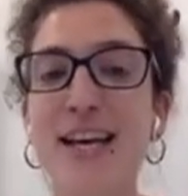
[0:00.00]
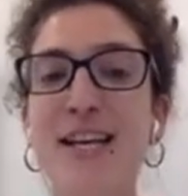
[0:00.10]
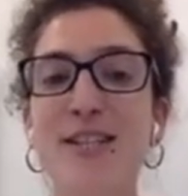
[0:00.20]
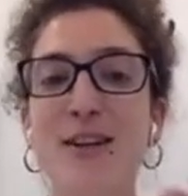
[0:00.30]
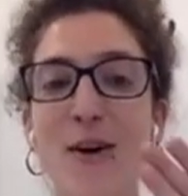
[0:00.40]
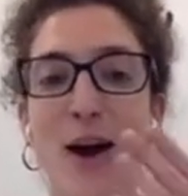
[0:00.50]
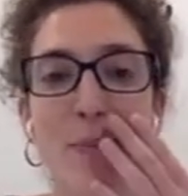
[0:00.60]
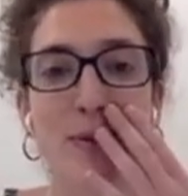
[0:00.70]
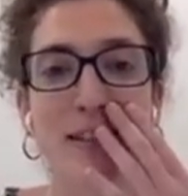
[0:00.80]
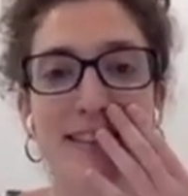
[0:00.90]
So I
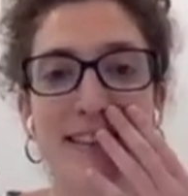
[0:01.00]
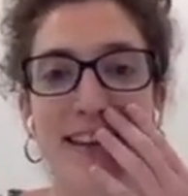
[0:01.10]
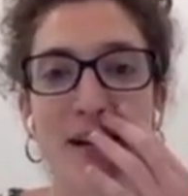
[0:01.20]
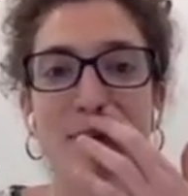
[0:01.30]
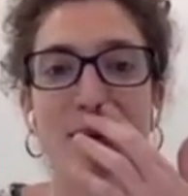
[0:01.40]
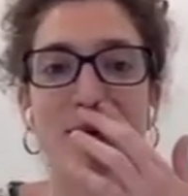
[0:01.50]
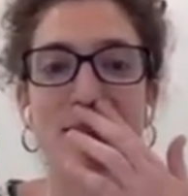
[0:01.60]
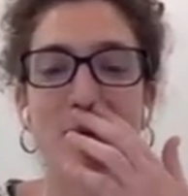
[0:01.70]
put it here because it